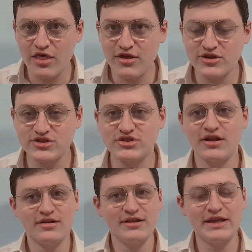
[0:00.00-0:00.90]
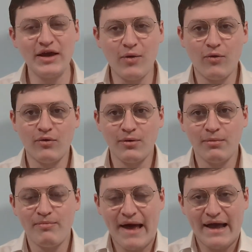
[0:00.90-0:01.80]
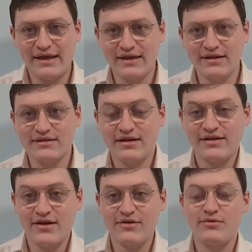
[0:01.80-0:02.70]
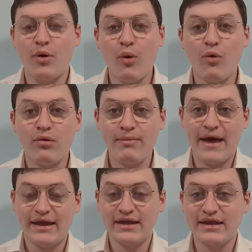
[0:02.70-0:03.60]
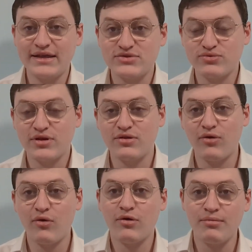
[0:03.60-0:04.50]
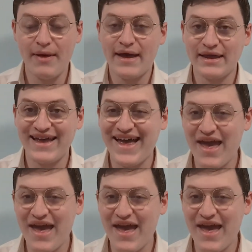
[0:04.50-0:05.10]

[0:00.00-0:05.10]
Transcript: they're suddenly all backing Netanyahu, all backing Israel, all backing